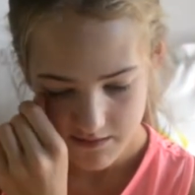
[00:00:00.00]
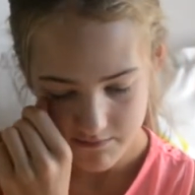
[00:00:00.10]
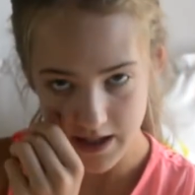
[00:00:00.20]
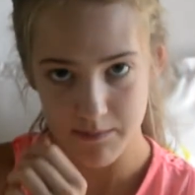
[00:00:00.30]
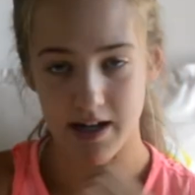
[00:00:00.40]

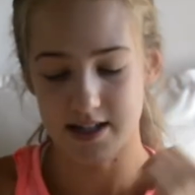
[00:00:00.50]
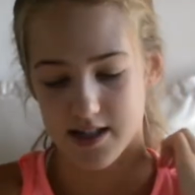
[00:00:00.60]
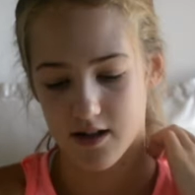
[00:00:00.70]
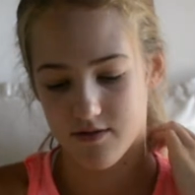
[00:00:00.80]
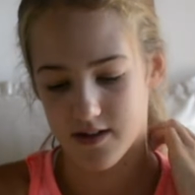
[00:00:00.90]
Me,
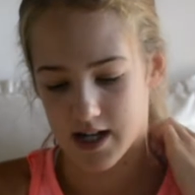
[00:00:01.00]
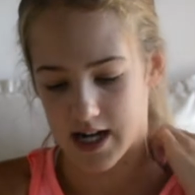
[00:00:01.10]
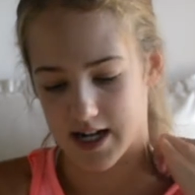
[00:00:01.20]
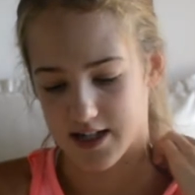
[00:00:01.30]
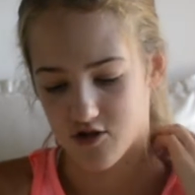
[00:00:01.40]
Myself and
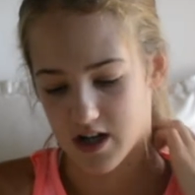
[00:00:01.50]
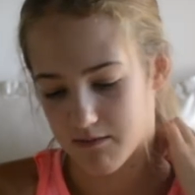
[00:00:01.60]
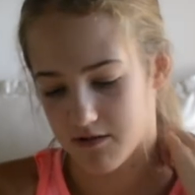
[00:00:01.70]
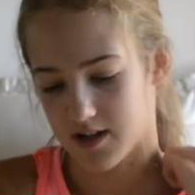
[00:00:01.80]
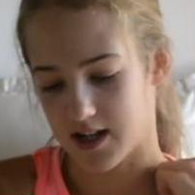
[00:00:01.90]
I,
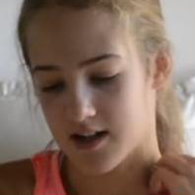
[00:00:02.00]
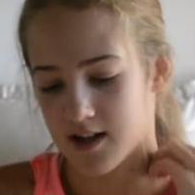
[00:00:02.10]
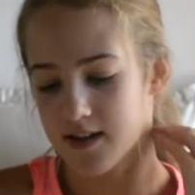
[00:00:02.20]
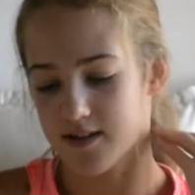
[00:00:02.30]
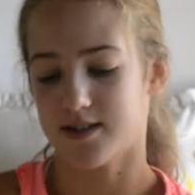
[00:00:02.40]
Trap Queen,
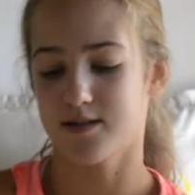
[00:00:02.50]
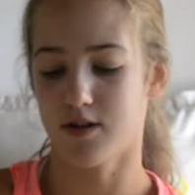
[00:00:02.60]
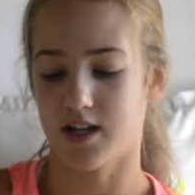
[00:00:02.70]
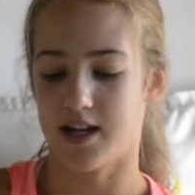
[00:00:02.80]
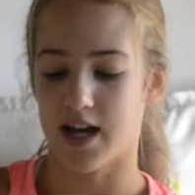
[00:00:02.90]
This Is
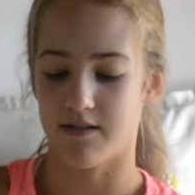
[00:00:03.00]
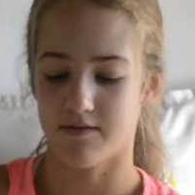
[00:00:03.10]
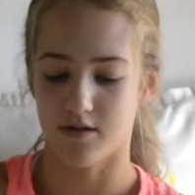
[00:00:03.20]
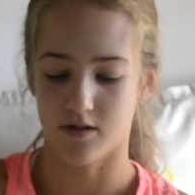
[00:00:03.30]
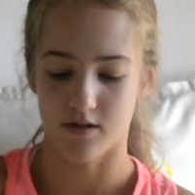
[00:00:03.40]
What You Came
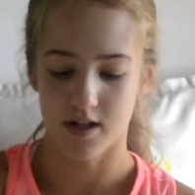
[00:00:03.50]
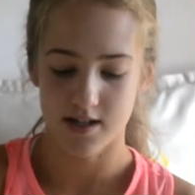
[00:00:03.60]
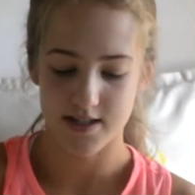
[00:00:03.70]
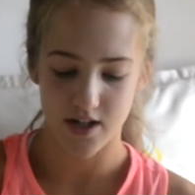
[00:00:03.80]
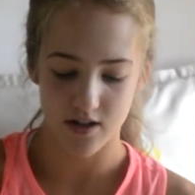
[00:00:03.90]
For,
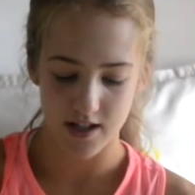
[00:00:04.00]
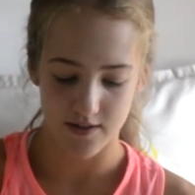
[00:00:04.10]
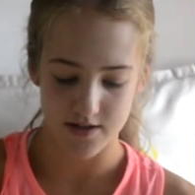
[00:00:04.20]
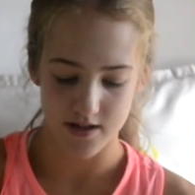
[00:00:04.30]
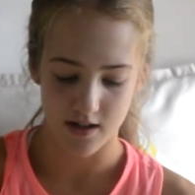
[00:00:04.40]
Secret
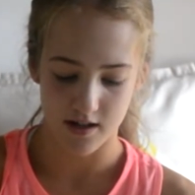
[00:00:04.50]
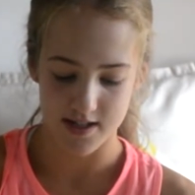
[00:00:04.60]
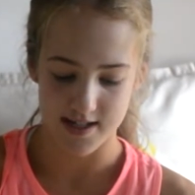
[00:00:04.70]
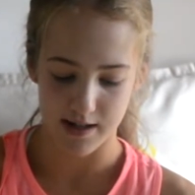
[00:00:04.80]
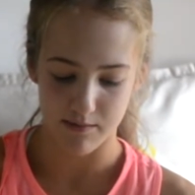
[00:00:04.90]
Love Song,
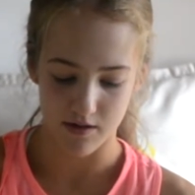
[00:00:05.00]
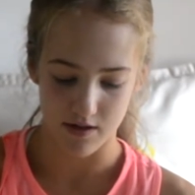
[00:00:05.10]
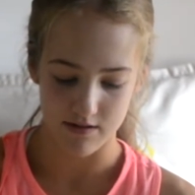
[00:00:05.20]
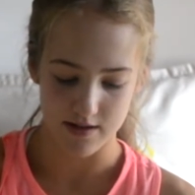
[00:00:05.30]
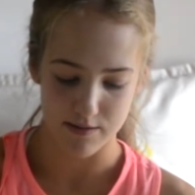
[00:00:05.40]
Cheap
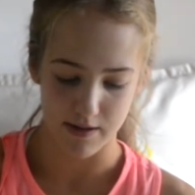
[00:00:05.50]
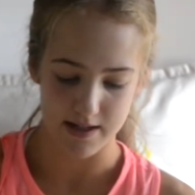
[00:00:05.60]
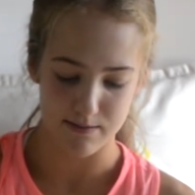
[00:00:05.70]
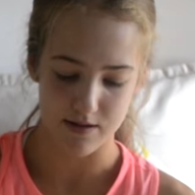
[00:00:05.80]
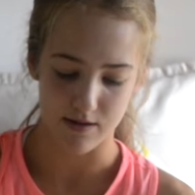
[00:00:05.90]
Thrill,
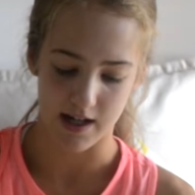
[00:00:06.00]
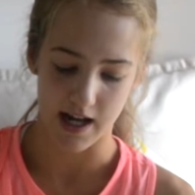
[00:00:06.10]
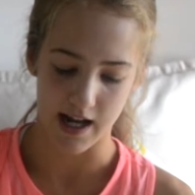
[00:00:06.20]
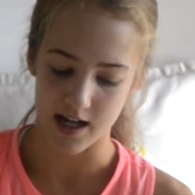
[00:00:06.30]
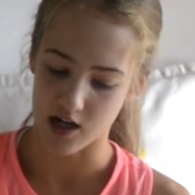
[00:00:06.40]
Space Between,
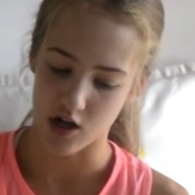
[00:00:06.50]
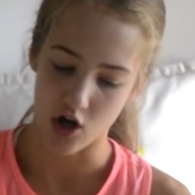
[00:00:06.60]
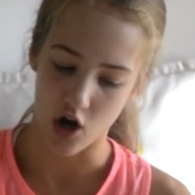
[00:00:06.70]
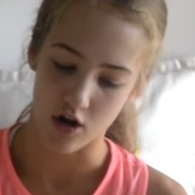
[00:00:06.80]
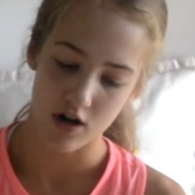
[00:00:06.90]
and
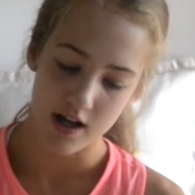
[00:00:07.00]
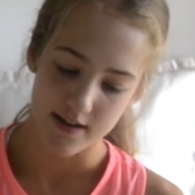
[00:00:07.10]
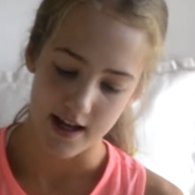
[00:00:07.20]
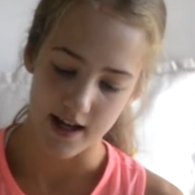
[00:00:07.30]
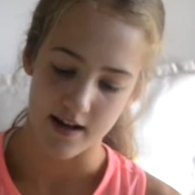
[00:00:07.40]
No.
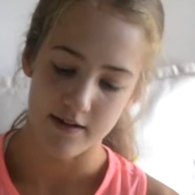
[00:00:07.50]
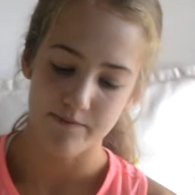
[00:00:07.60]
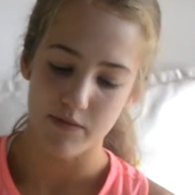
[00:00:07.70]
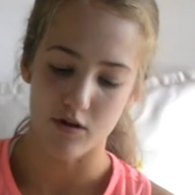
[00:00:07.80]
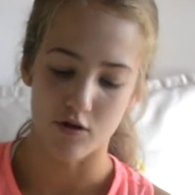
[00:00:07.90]
They're
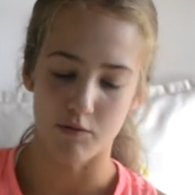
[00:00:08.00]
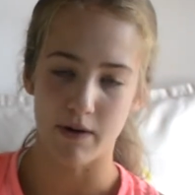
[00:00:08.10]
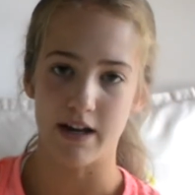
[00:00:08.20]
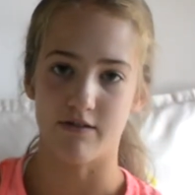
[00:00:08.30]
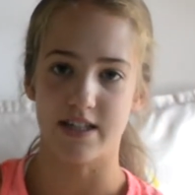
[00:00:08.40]
all
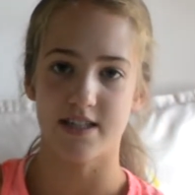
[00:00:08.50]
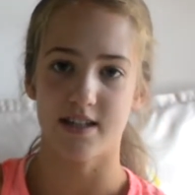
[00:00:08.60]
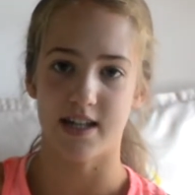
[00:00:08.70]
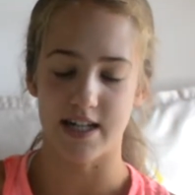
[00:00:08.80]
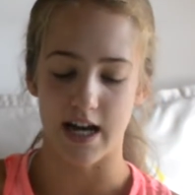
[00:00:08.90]
my
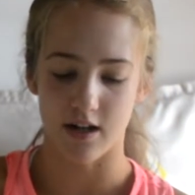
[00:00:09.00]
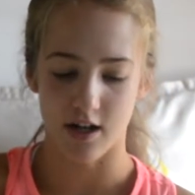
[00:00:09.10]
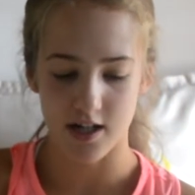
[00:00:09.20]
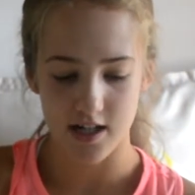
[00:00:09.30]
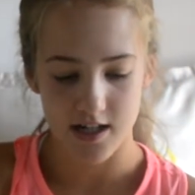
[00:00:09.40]
recently
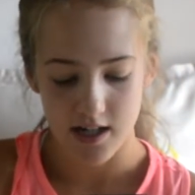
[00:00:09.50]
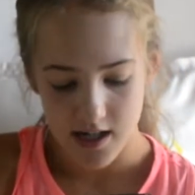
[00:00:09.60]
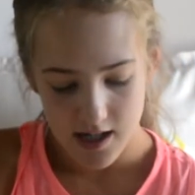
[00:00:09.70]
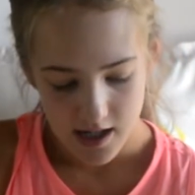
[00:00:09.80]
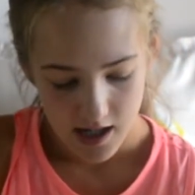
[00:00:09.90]
downloaded
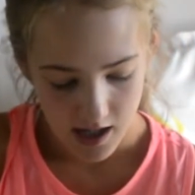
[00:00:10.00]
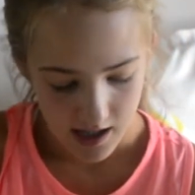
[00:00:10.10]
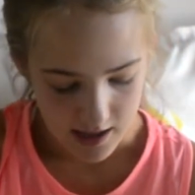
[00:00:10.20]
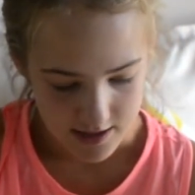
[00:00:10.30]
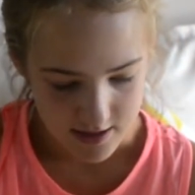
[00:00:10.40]

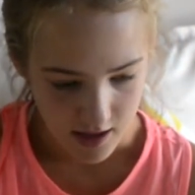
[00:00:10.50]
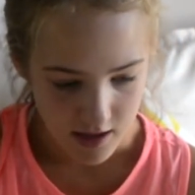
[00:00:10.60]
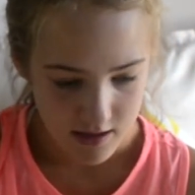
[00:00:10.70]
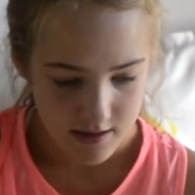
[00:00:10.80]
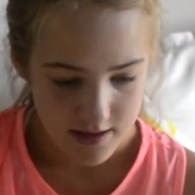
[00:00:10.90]

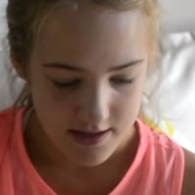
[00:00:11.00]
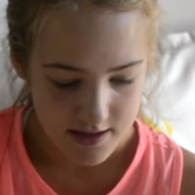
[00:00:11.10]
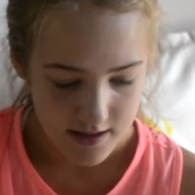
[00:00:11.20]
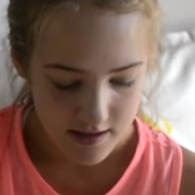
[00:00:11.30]
songs.